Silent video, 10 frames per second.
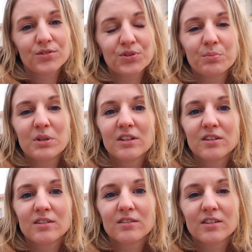
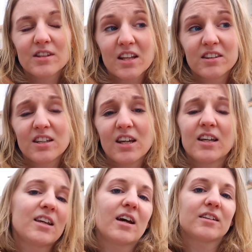forbidden that
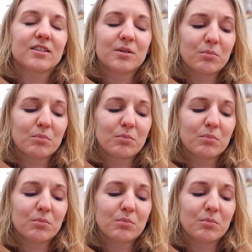day yet.